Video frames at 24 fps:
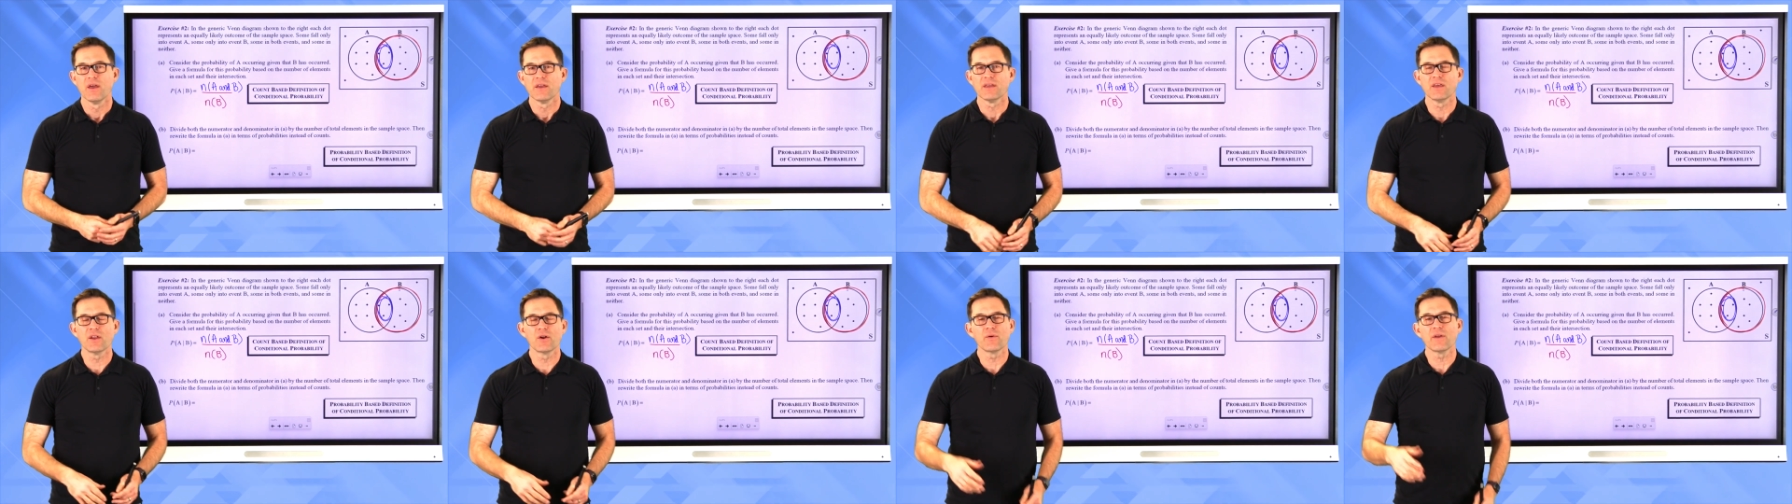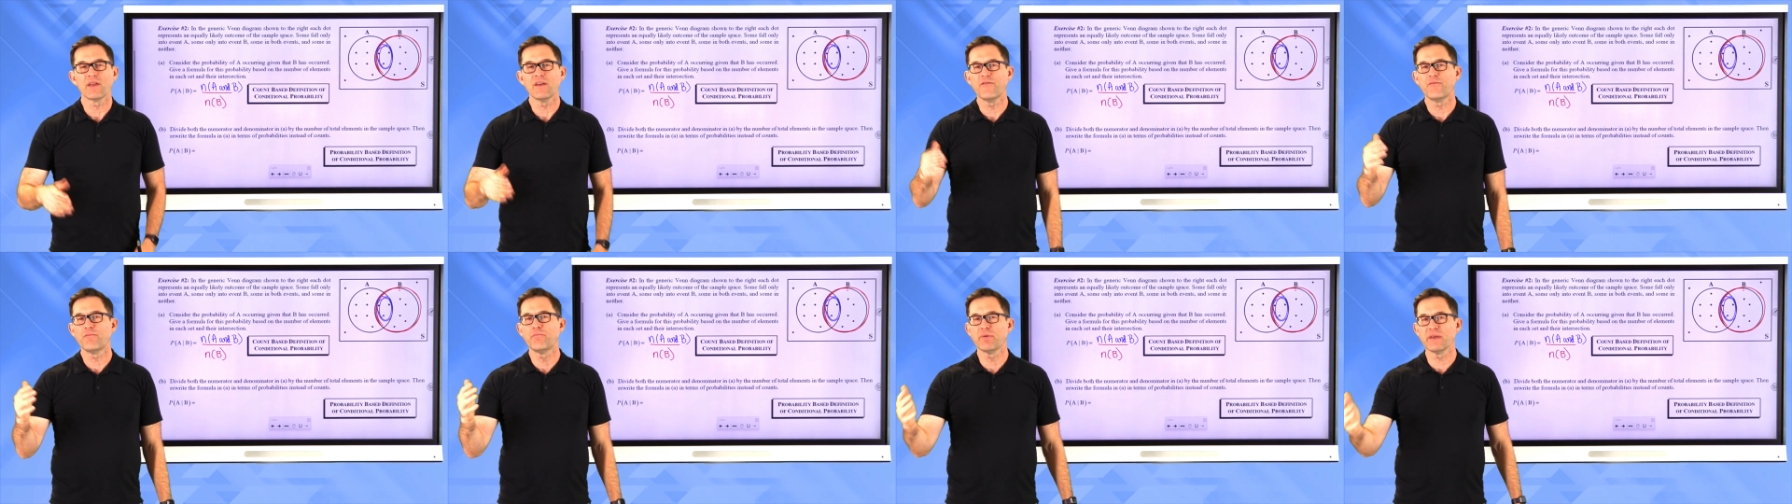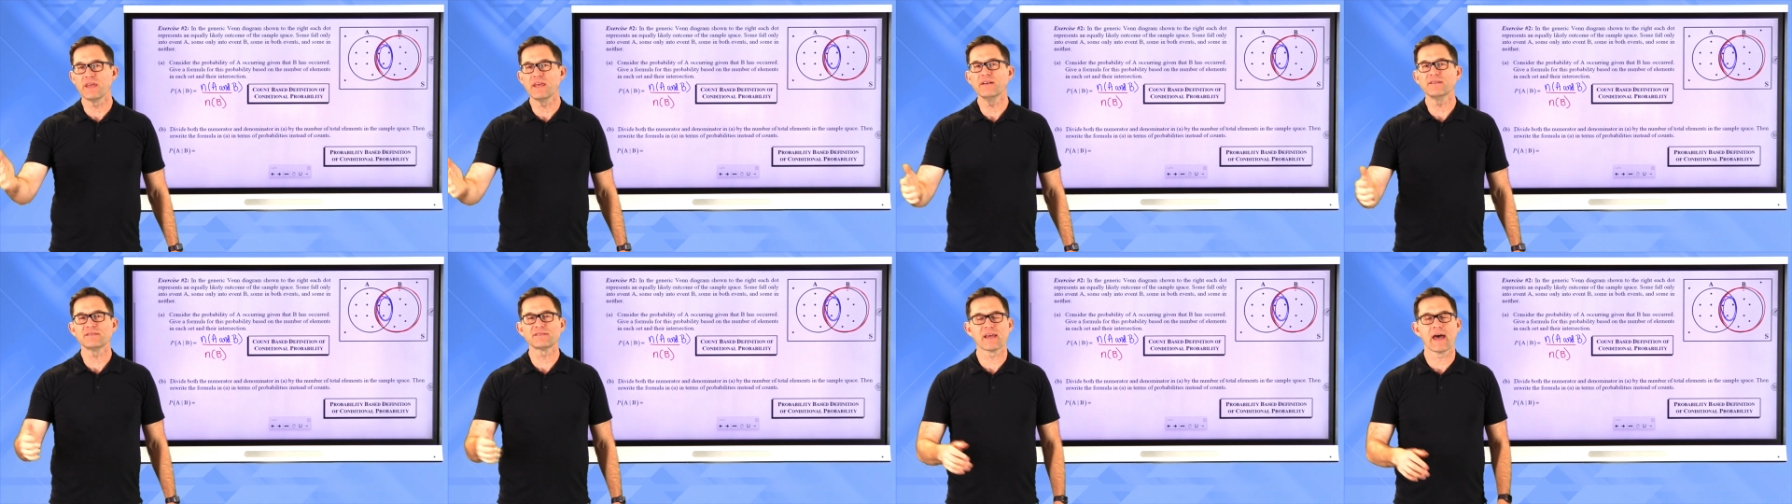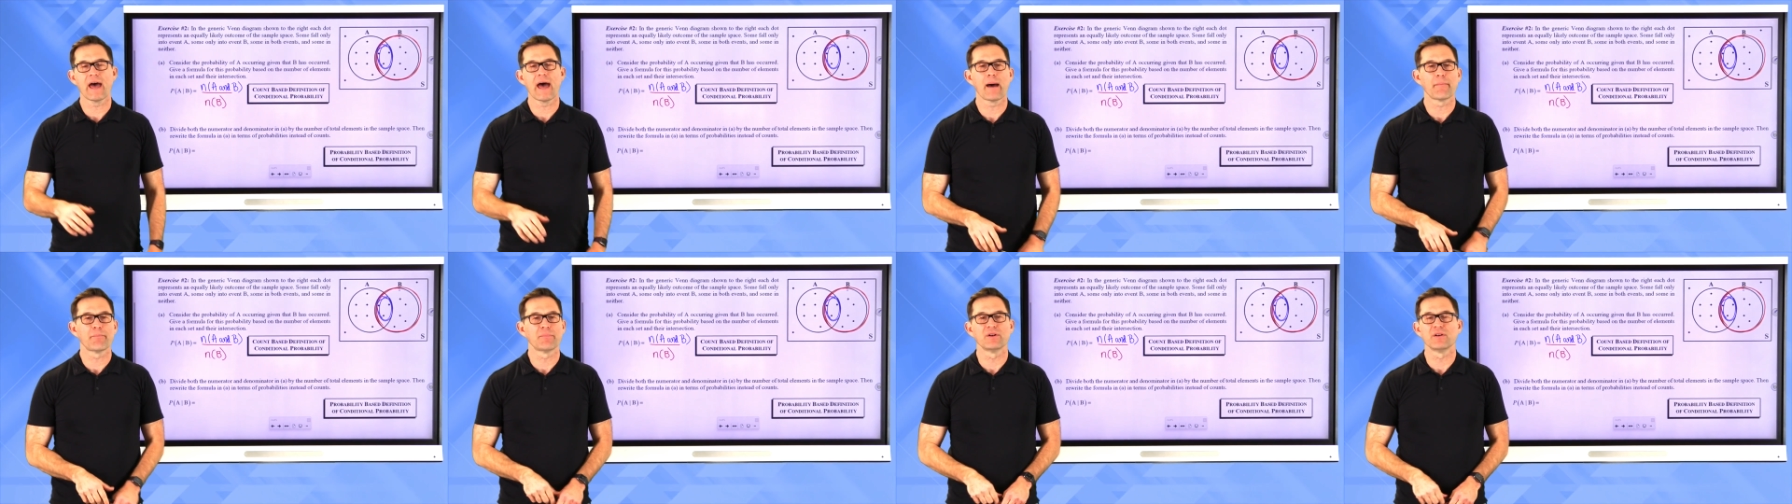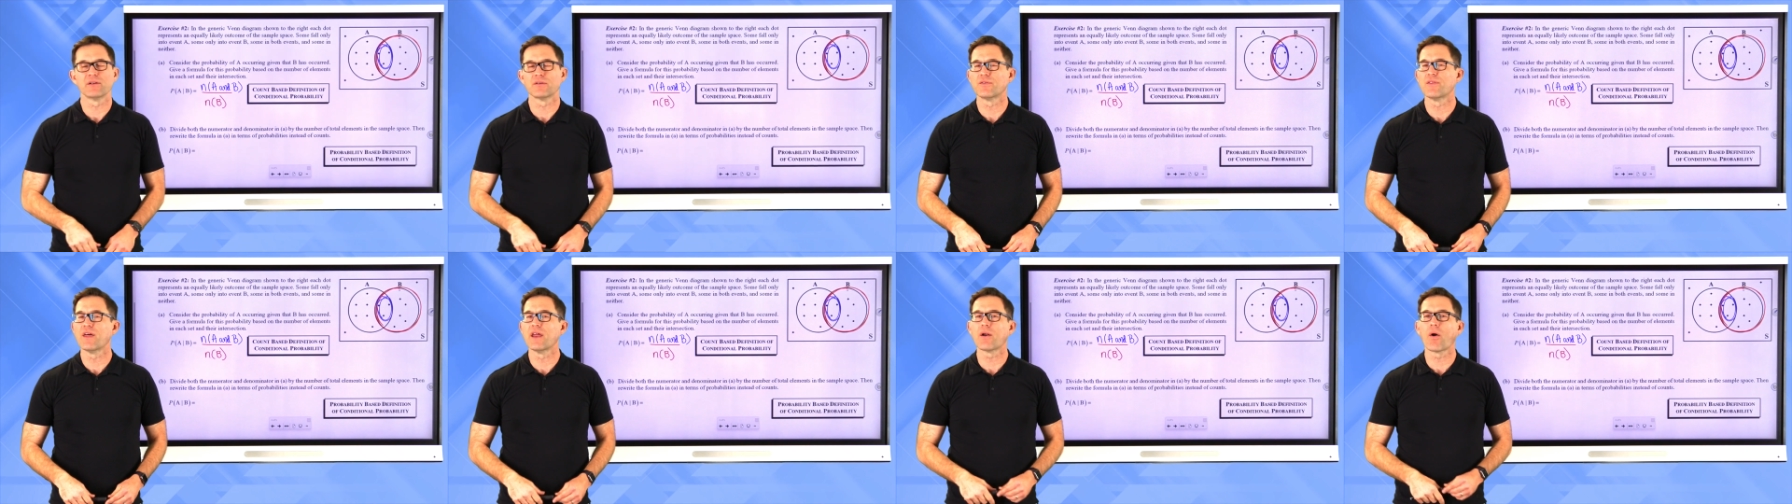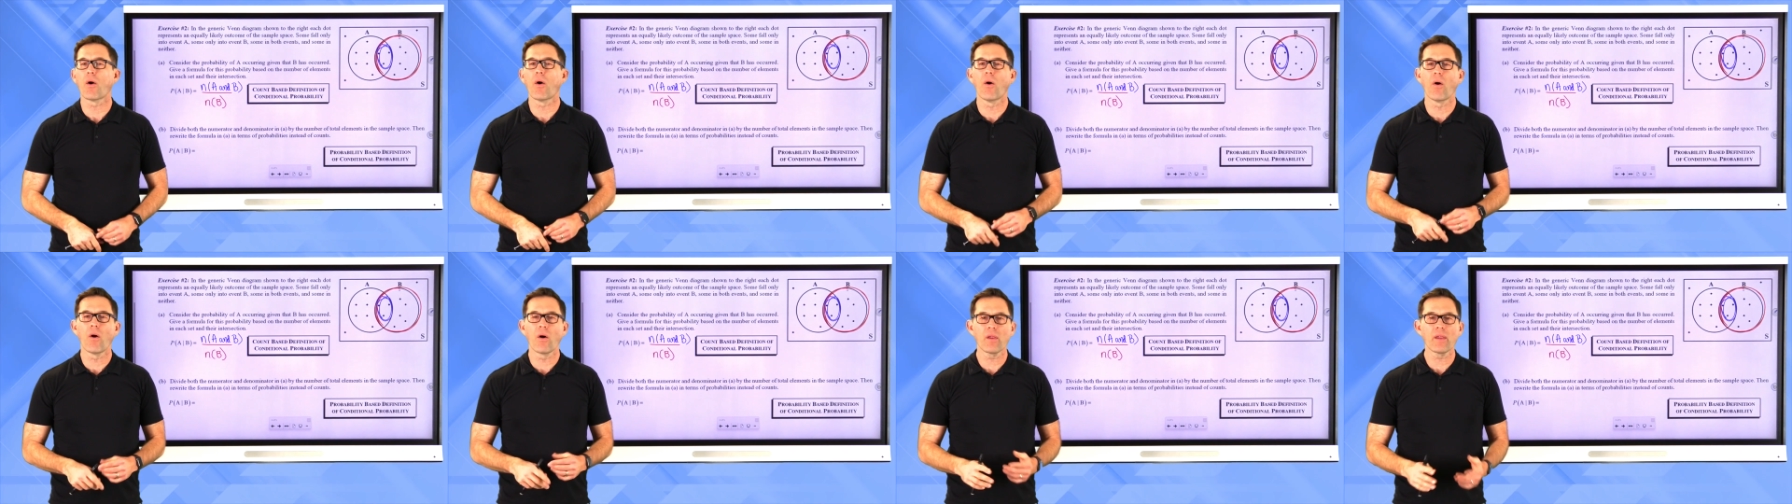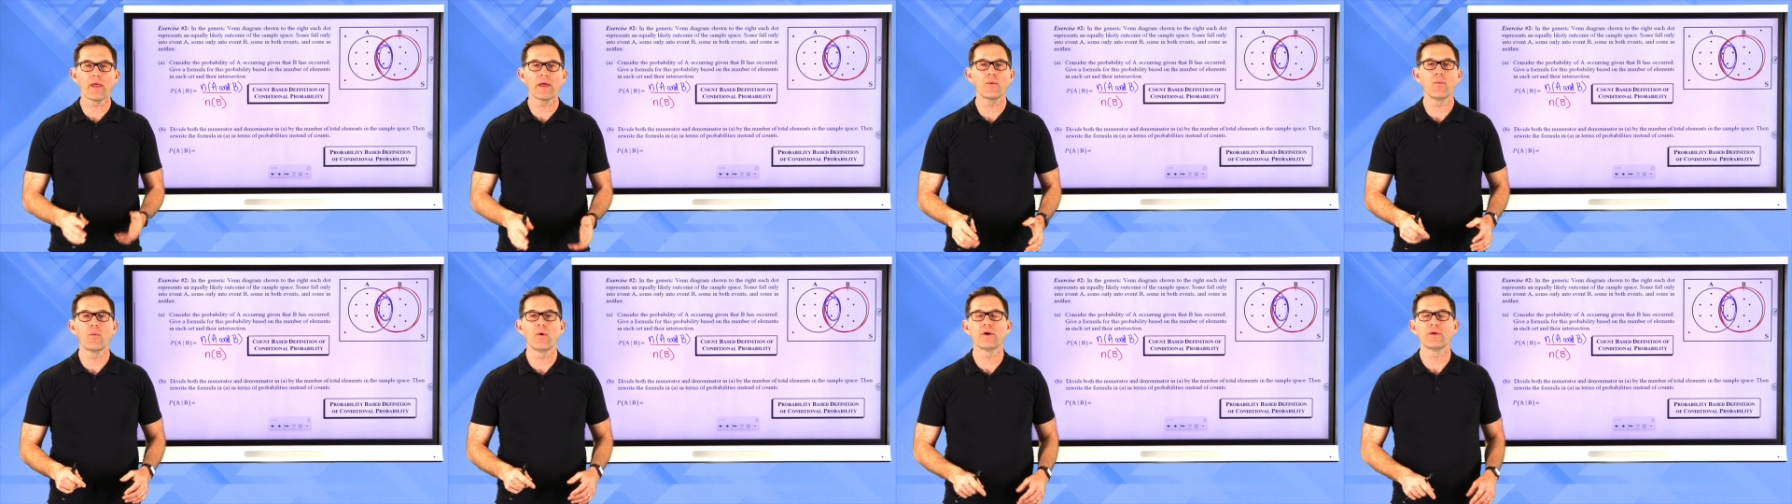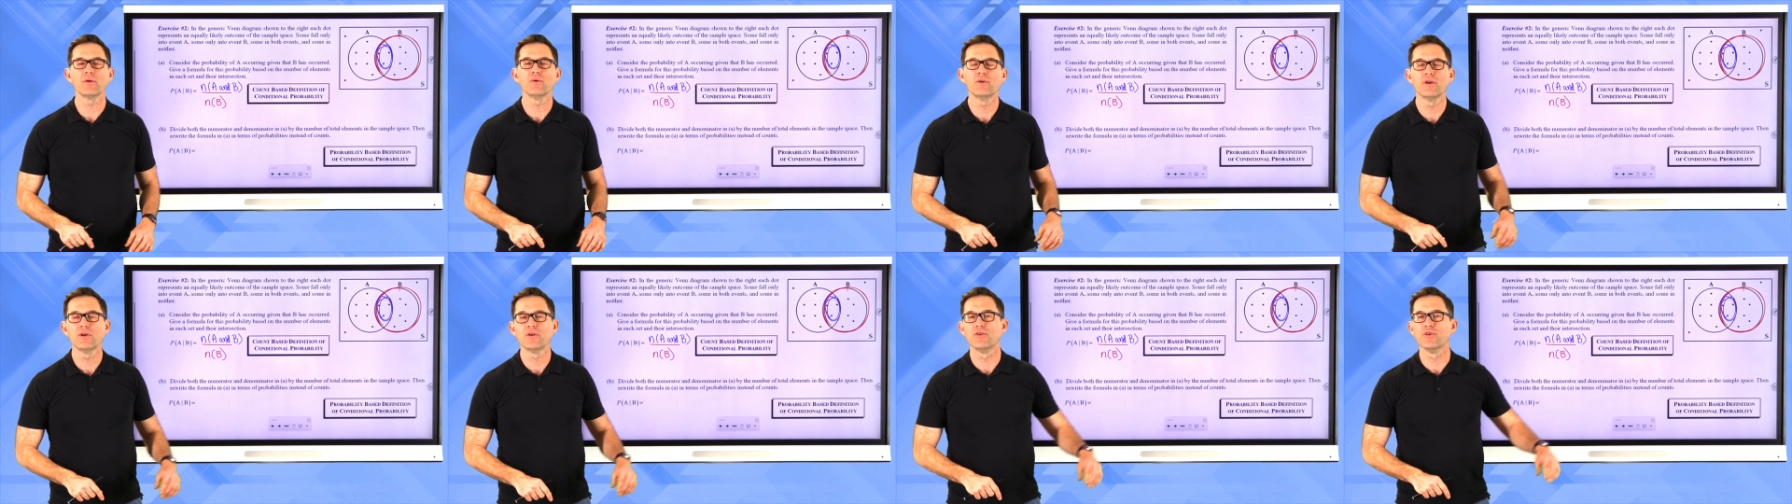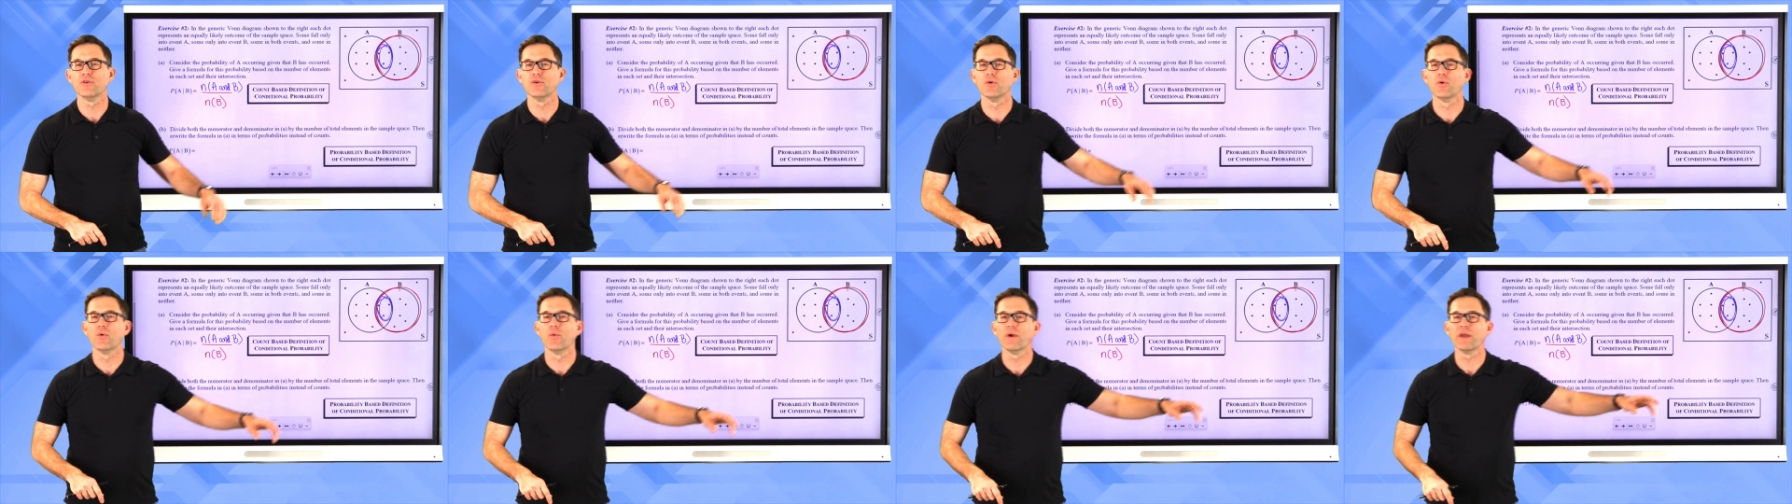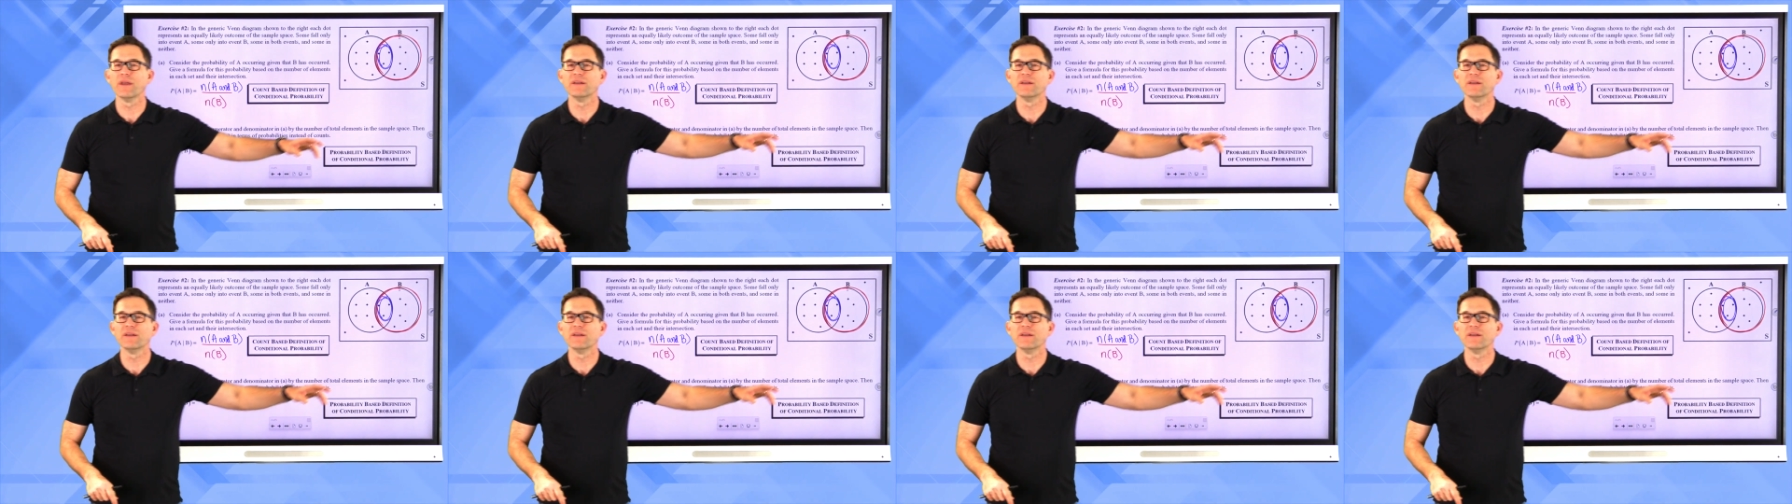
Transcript: you know, if B has happened, then all I want you to do